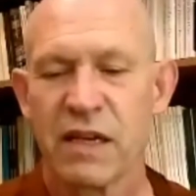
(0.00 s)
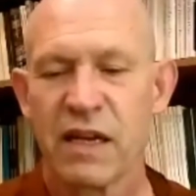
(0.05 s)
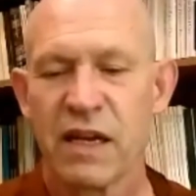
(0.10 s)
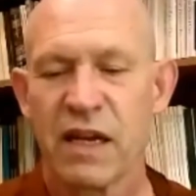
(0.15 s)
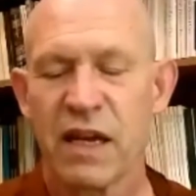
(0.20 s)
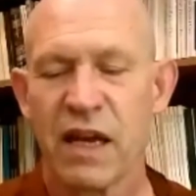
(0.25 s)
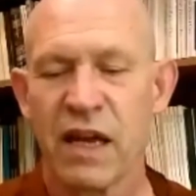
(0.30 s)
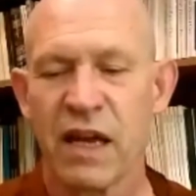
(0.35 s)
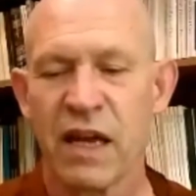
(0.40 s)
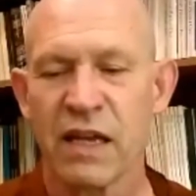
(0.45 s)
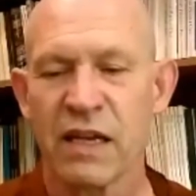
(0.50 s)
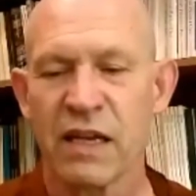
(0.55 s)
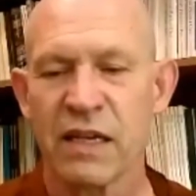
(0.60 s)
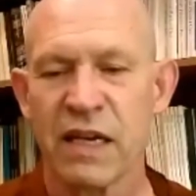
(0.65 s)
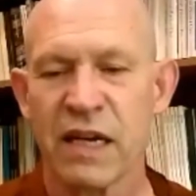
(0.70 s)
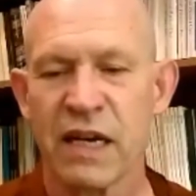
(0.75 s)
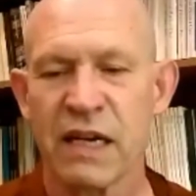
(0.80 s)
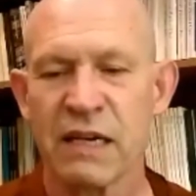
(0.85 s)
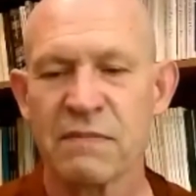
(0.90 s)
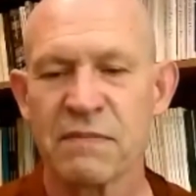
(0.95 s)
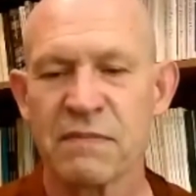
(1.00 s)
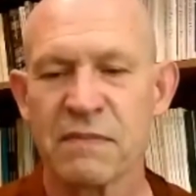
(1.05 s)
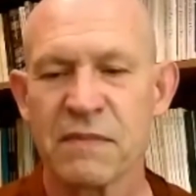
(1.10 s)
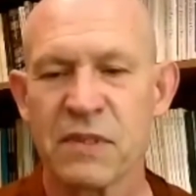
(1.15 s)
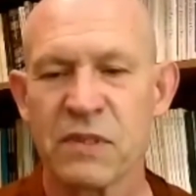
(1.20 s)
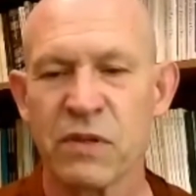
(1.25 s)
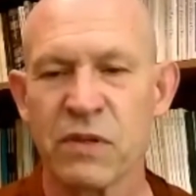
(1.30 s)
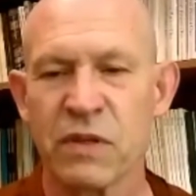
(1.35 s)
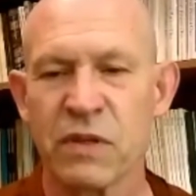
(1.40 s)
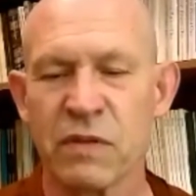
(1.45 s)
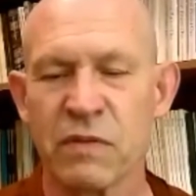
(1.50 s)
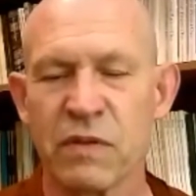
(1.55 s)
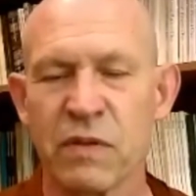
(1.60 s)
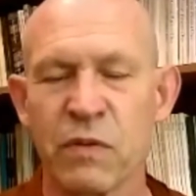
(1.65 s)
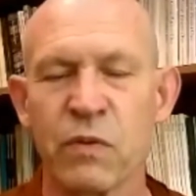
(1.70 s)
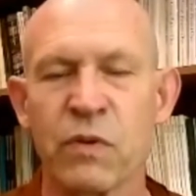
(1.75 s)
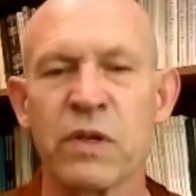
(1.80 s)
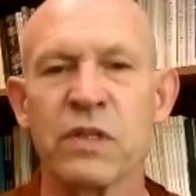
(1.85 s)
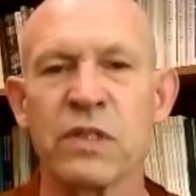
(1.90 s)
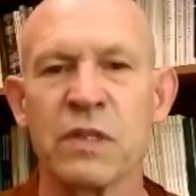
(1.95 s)
And so the
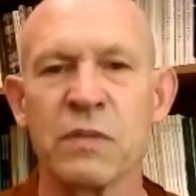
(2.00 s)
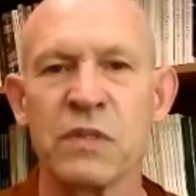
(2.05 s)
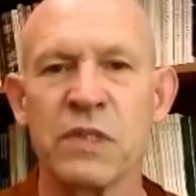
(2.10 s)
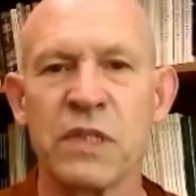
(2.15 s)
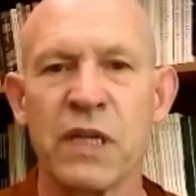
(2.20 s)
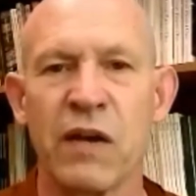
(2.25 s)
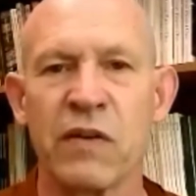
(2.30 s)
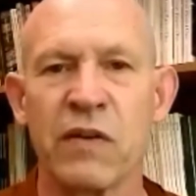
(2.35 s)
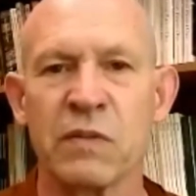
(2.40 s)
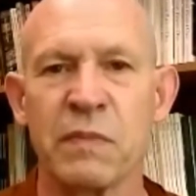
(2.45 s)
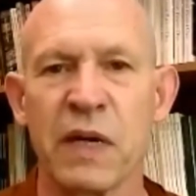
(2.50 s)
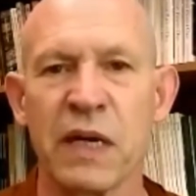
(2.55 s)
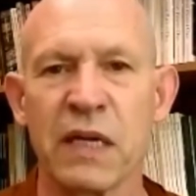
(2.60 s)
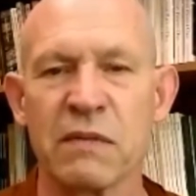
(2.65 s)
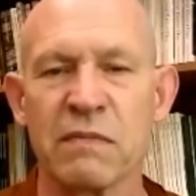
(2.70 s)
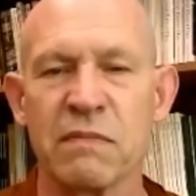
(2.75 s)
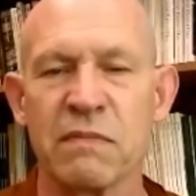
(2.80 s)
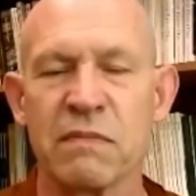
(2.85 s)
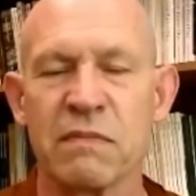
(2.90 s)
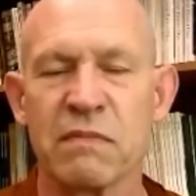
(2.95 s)
words themselves might